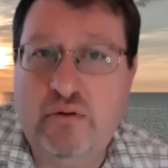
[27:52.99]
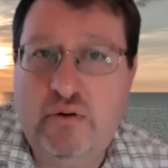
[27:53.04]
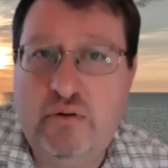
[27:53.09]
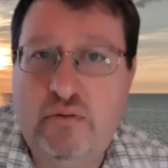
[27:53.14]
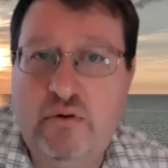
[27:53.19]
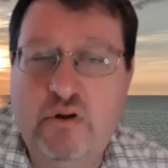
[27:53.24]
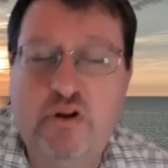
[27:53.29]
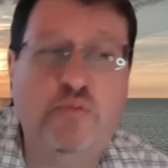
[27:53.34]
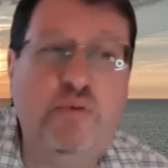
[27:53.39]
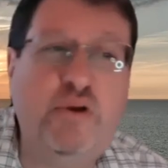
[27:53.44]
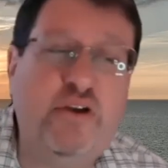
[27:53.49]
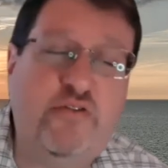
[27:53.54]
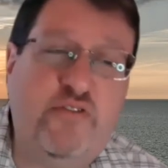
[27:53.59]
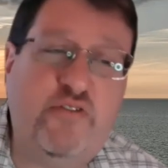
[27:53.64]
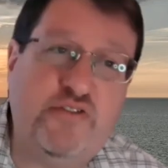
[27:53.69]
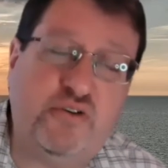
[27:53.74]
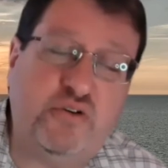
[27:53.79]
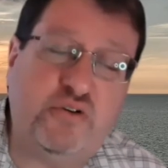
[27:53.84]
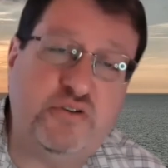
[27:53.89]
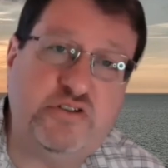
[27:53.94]
whether it be a
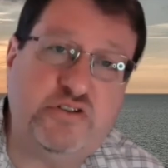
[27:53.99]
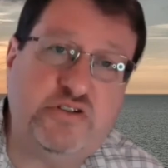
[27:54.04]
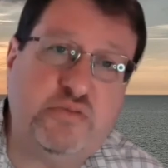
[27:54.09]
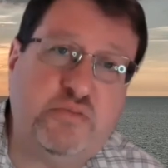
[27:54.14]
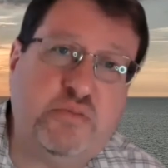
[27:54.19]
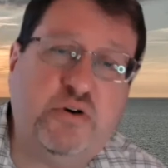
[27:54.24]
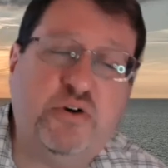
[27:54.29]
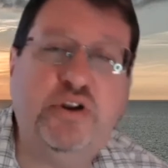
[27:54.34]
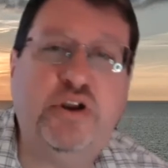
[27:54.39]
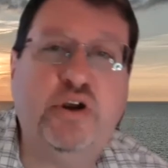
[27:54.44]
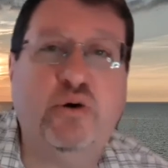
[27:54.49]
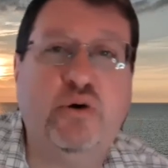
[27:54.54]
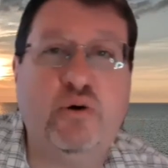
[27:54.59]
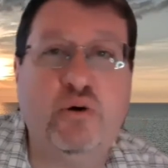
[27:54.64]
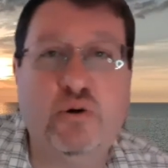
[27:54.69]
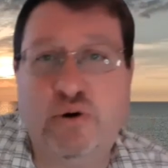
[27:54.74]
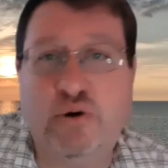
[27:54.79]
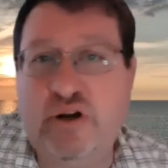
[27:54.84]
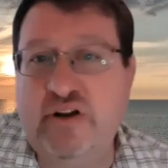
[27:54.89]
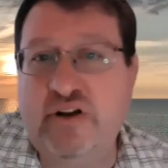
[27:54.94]
physical disability or a
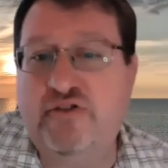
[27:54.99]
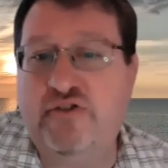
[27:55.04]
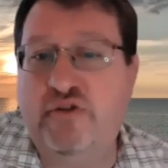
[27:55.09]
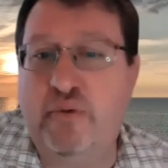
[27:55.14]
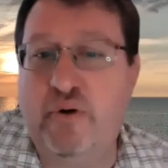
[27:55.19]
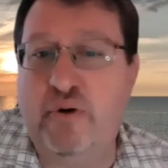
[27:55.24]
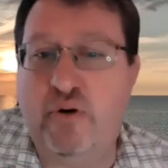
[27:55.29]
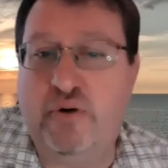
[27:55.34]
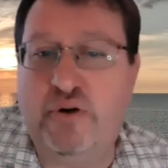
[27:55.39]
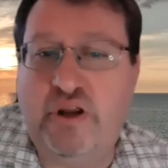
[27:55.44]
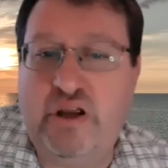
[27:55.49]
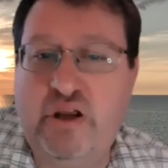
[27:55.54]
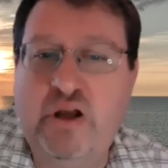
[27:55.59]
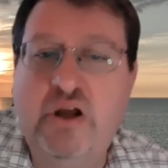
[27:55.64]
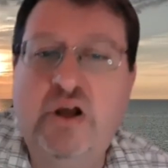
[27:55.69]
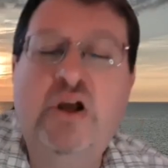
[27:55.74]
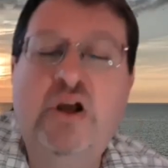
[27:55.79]
learning disability,